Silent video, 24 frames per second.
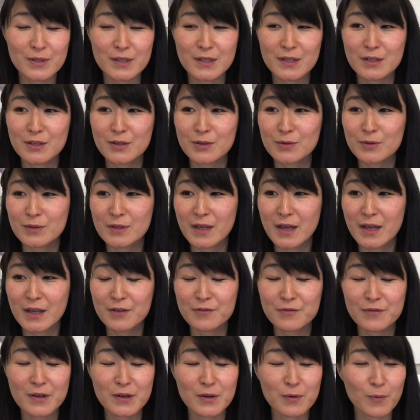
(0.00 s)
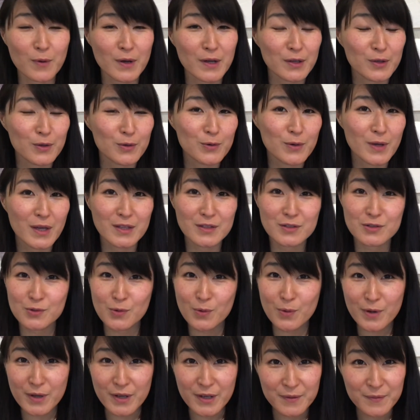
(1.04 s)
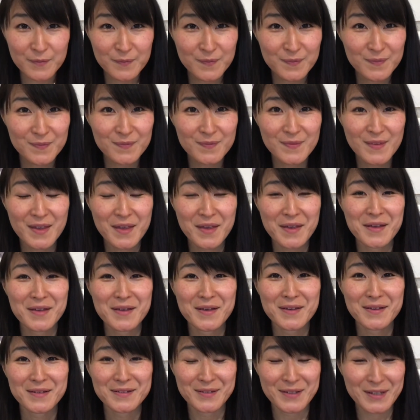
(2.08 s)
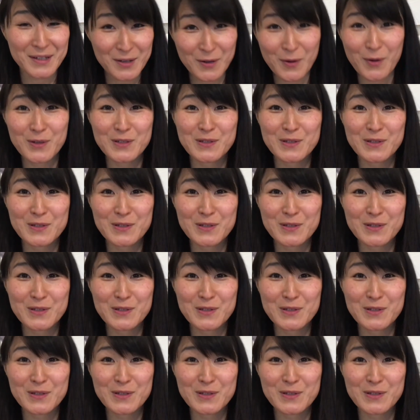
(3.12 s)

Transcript: in your life and what you enjoy. It goes